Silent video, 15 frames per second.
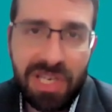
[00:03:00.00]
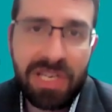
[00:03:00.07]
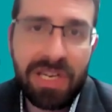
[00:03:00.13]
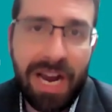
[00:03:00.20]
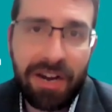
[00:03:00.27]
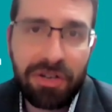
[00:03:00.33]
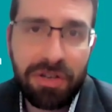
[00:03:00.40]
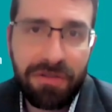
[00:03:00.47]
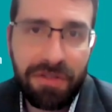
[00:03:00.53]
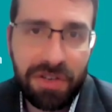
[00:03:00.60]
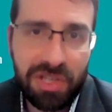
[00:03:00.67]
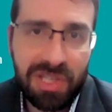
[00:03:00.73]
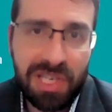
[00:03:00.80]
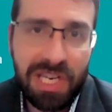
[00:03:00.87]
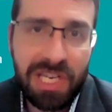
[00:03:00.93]
and iron
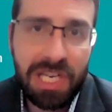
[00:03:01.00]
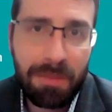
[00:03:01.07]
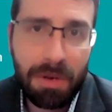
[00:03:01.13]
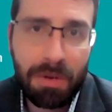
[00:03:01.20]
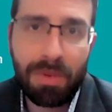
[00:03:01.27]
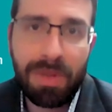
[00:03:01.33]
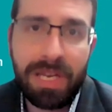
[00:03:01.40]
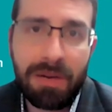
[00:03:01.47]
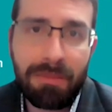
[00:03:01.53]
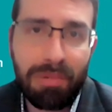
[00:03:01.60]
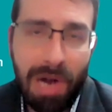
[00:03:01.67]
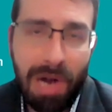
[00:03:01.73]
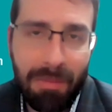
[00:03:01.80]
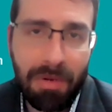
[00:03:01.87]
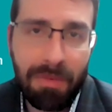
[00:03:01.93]
deficiency anemia-related
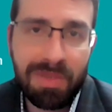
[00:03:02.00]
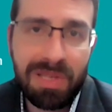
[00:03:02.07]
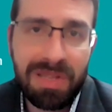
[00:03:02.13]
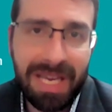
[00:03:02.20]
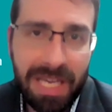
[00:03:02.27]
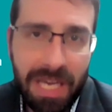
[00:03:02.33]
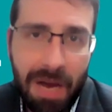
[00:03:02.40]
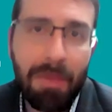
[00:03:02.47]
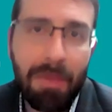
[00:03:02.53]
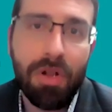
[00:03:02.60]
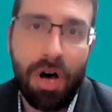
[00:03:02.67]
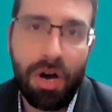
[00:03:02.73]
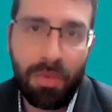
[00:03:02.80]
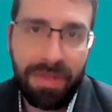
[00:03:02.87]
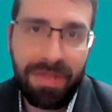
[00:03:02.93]
problems that come
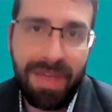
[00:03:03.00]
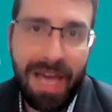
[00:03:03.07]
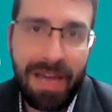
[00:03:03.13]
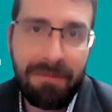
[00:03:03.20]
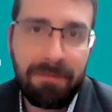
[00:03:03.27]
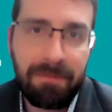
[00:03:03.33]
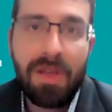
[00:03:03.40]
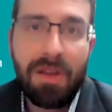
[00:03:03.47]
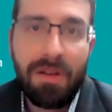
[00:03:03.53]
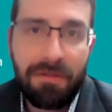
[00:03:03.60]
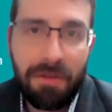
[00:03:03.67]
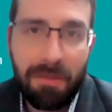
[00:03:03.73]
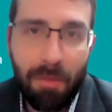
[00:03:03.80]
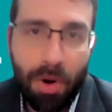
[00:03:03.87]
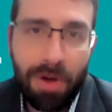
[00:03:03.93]
along with that.
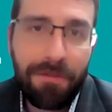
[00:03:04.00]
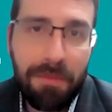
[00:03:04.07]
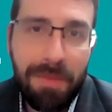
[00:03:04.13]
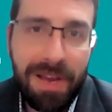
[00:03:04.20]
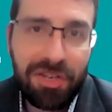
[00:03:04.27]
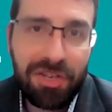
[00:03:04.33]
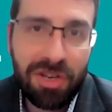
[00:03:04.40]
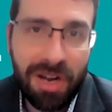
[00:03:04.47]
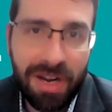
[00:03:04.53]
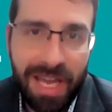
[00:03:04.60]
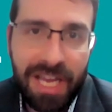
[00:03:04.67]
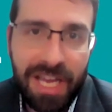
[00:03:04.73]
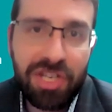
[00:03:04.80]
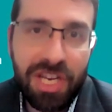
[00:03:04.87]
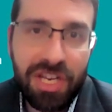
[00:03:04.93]
For more information on
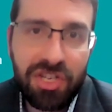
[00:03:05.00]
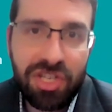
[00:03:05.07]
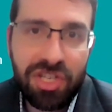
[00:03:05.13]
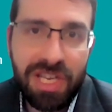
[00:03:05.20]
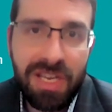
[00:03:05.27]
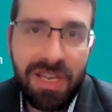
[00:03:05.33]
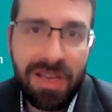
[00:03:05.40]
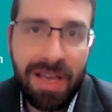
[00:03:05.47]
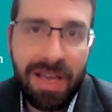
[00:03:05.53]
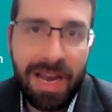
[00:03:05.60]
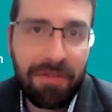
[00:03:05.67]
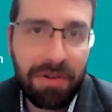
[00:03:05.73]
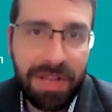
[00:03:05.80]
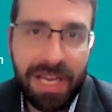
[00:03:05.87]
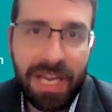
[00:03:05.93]
HHT and
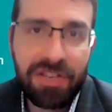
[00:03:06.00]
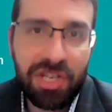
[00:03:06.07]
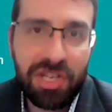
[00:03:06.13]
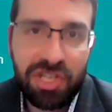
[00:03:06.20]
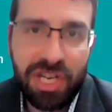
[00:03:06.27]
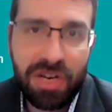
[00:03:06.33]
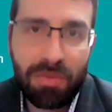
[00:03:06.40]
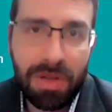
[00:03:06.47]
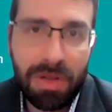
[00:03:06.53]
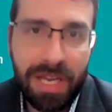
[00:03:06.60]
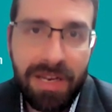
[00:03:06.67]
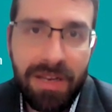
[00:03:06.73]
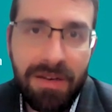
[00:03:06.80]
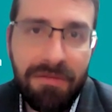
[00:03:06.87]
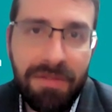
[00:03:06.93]
everything HHT
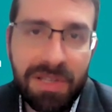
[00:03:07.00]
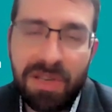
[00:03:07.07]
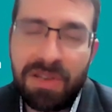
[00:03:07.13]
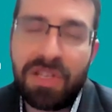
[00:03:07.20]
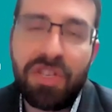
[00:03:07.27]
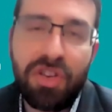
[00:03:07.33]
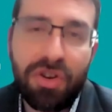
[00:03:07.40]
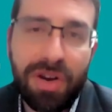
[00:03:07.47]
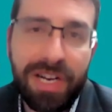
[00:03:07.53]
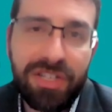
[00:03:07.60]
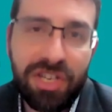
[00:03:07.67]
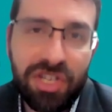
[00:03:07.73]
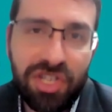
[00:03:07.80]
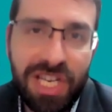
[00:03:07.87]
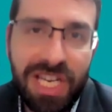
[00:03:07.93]
related, visit
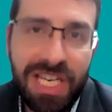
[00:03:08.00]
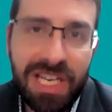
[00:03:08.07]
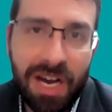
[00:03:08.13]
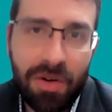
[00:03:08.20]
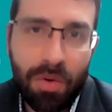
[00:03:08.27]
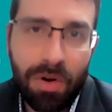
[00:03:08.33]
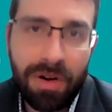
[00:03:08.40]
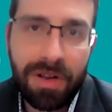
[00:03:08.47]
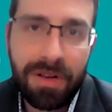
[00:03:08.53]
curehht.org.